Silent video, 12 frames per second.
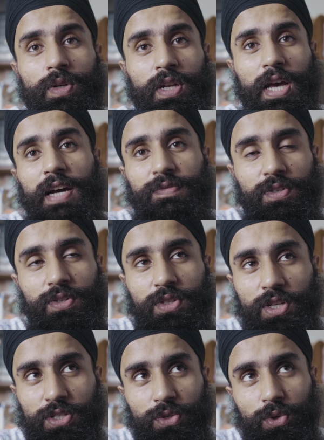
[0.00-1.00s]
After
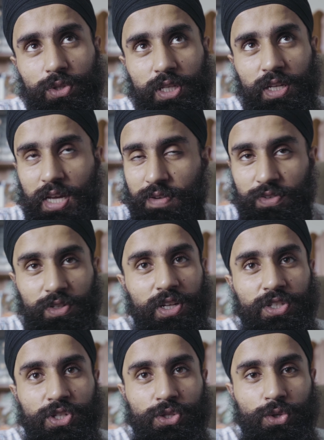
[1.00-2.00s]
this whole thing, after
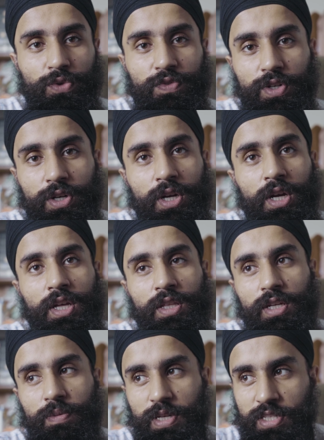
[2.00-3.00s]
lunch is over,
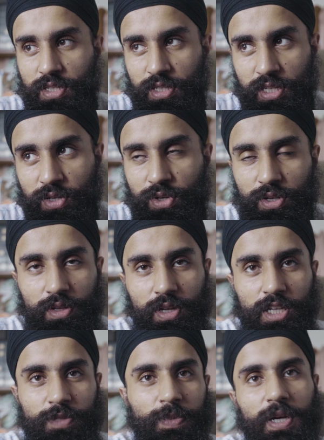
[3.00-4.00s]
they're basically going to
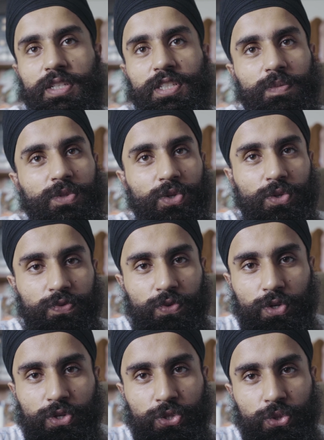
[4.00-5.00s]
expect some sort of
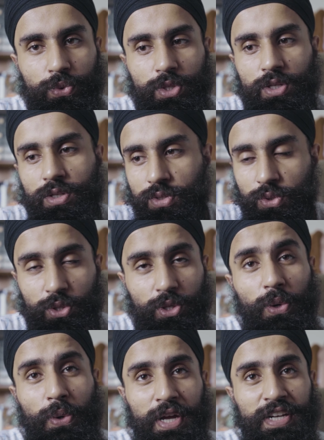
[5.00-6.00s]
photo shoot. So you
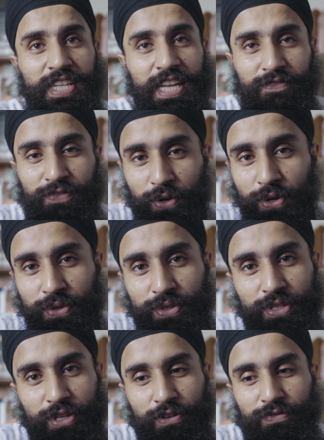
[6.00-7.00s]
go and take
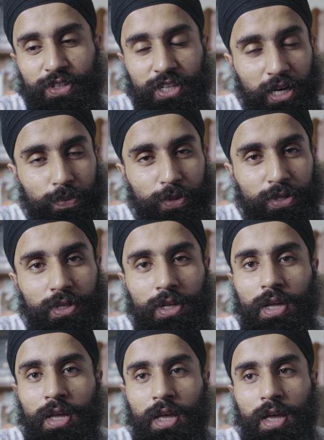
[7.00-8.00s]
photos of the couple,
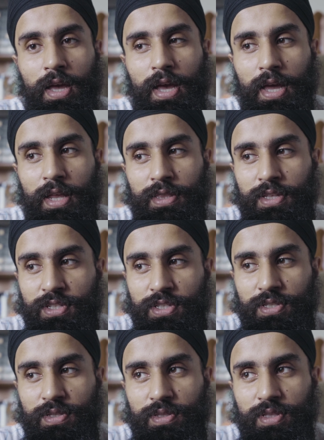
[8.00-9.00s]
and this
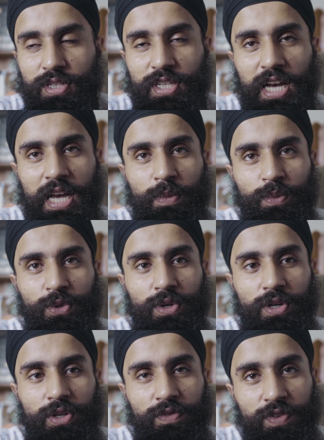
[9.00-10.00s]
is the time
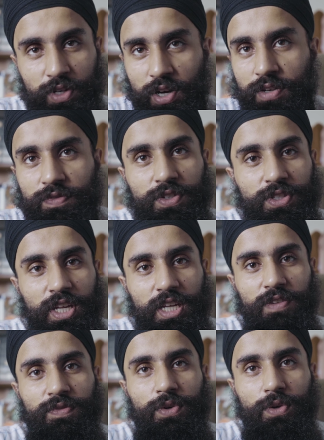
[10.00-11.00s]
where photographers
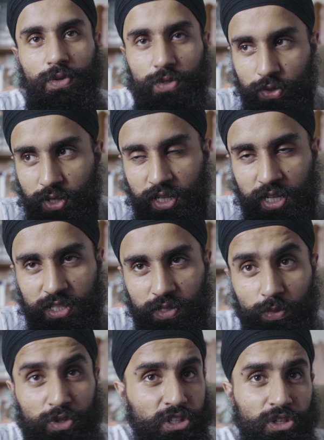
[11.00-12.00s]
taking photos, you can get
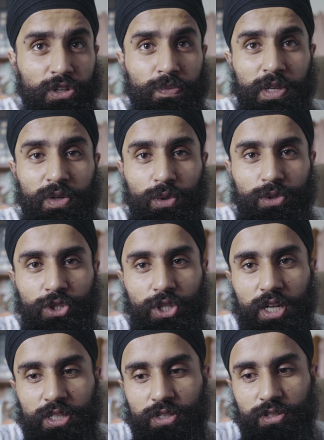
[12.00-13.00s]
some really good b-roll
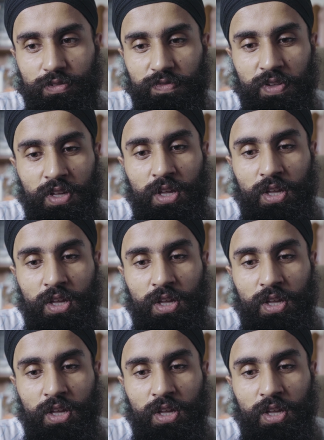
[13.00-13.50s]
shots of